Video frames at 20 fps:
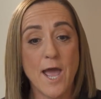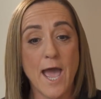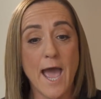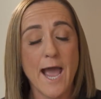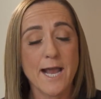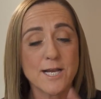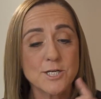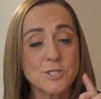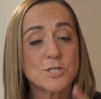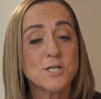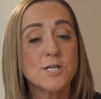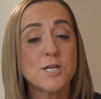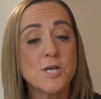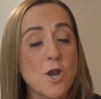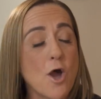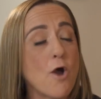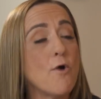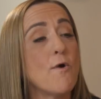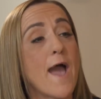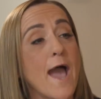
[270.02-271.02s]
actually
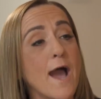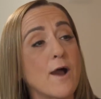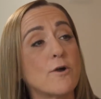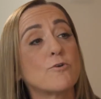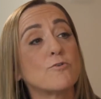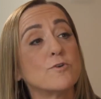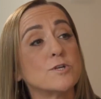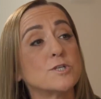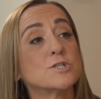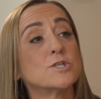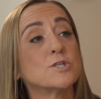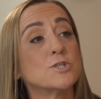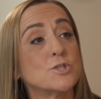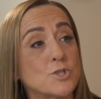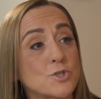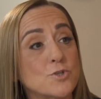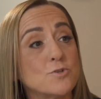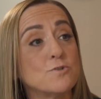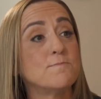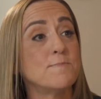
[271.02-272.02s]
know how Christians
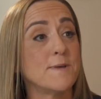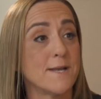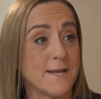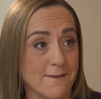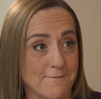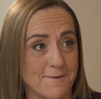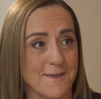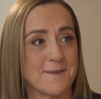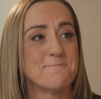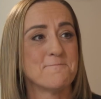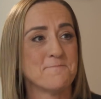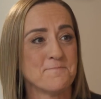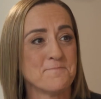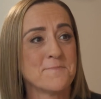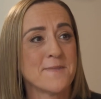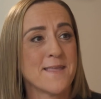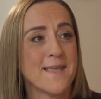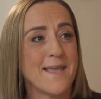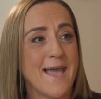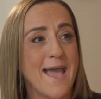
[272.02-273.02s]
should be living.
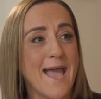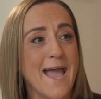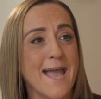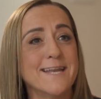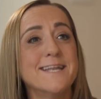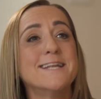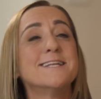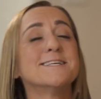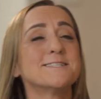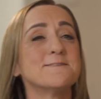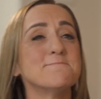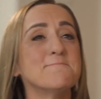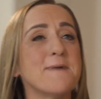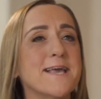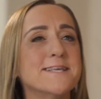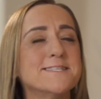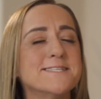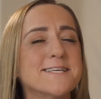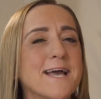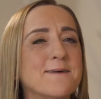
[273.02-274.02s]
And it is
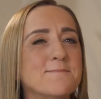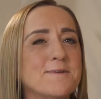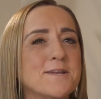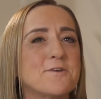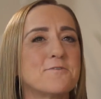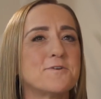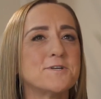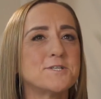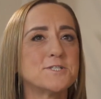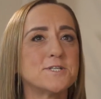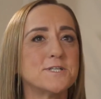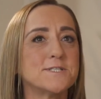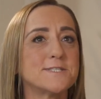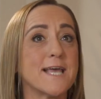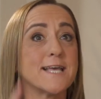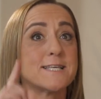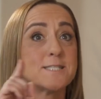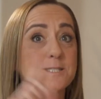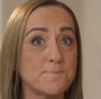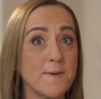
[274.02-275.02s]
amazing how many Christians
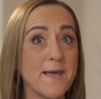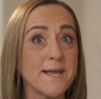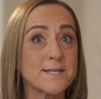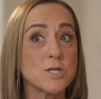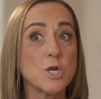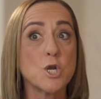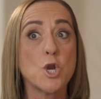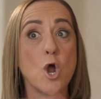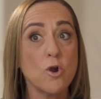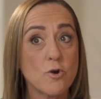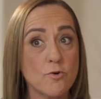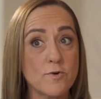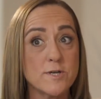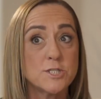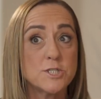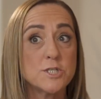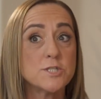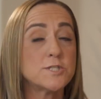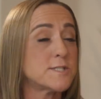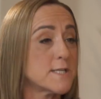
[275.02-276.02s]
expect
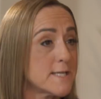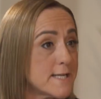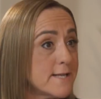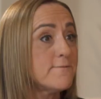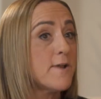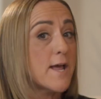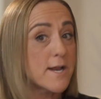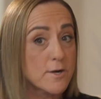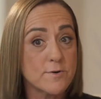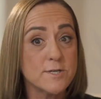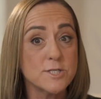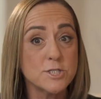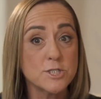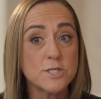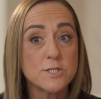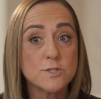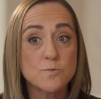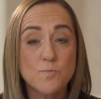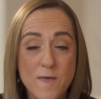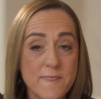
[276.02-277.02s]
non-Christians to live like
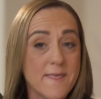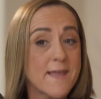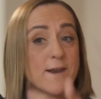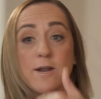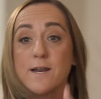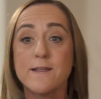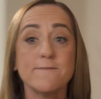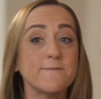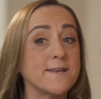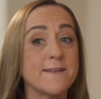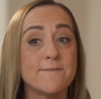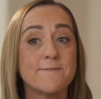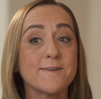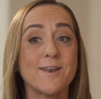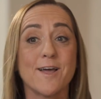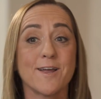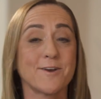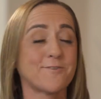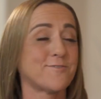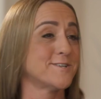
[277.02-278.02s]
Christians when they're not even living
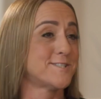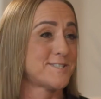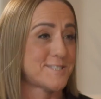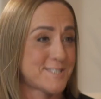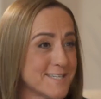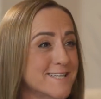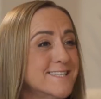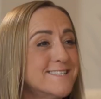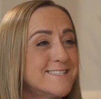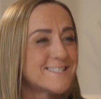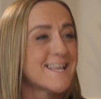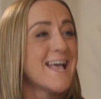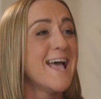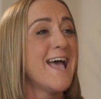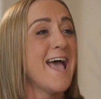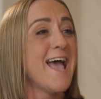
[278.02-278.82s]
like Christians.